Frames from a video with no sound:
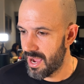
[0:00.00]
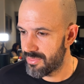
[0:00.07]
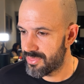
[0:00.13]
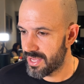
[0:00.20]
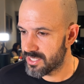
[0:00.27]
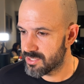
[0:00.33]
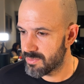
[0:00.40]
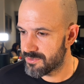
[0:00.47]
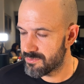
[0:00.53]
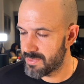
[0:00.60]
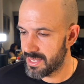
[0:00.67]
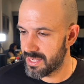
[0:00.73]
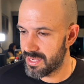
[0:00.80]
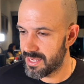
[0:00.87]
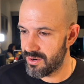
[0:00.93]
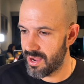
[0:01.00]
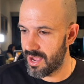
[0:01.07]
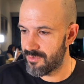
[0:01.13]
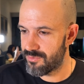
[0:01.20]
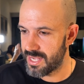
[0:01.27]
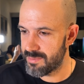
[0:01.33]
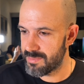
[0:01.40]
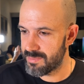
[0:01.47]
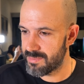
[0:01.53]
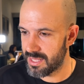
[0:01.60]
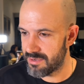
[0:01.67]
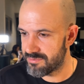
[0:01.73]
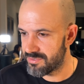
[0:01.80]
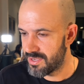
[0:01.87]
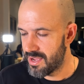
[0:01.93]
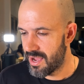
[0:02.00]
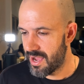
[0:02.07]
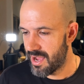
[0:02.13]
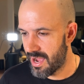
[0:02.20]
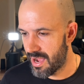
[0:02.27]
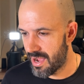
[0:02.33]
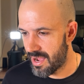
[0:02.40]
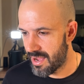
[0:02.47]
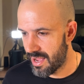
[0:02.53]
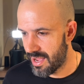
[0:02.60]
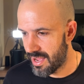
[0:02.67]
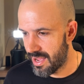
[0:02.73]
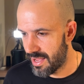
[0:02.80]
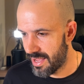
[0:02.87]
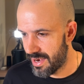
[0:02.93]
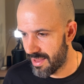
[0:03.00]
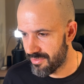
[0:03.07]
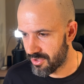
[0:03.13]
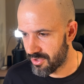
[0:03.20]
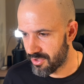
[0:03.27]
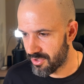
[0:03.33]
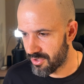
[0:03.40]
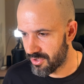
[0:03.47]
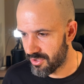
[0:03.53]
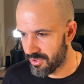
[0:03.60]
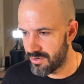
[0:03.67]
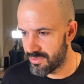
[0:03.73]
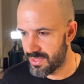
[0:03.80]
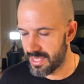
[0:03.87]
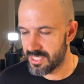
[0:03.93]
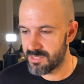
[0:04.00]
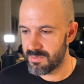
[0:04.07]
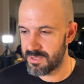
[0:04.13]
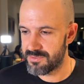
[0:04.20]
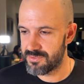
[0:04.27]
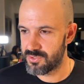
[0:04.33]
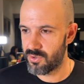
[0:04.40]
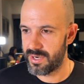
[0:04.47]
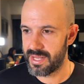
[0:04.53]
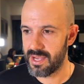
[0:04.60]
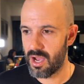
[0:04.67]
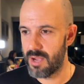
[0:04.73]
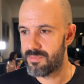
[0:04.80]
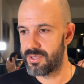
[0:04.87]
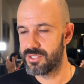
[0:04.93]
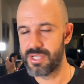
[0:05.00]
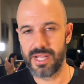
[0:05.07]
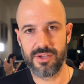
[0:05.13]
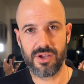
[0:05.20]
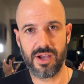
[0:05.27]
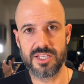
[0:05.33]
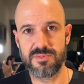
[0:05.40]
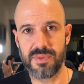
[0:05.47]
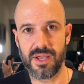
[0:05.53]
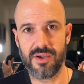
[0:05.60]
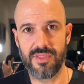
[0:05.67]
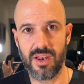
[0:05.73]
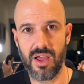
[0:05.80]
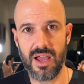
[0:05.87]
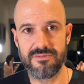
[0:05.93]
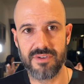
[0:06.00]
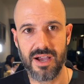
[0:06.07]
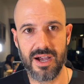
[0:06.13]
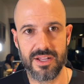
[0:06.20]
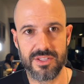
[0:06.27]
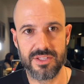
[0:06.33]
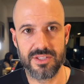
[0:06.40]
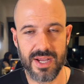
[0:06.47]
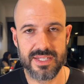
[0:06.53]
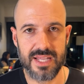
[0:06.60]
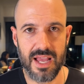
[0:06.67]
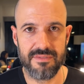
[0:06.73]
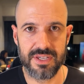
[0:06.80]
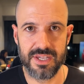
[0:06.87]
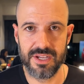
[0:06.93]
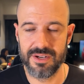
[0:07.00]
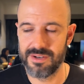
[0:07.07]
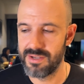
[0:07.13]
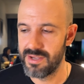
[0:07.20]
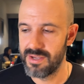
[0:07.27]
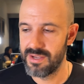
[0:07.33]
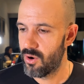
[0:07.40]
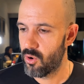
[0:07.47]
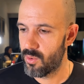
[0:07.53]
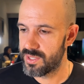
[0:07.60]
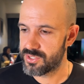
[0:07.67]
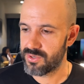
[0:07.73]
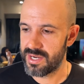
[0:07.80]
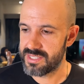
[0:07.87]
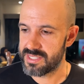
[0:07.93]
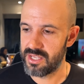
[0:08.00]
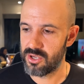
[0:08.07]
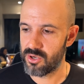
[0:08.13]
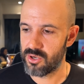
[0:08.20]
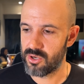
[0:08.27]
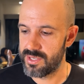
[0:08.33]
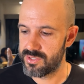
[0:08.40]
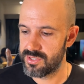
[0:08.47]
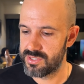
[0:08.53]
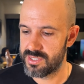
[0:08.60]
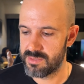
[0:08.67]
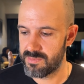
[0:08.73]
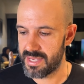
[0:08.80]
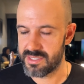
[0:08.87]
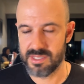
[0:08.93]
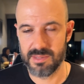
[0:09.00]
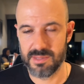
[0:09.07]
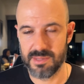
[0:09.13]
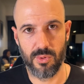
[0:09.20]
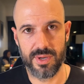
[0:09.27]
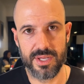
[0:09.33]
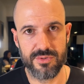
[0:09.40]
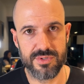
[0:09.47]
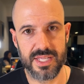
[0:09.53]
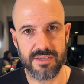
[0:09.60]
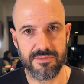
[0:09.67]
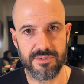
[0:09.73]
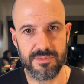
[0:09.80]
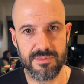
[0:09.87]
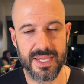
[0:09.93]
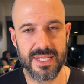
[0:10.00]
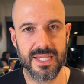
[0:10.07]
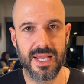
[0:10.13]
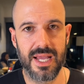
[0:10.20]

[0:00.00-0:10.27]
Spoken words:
Thanks so much for being here. Redeeming Love, another commenter here. Thanks so much for joining. I appreciate you guys being on the live. It's great to have you here. Always great to get your questions. It makes it more interesting for me.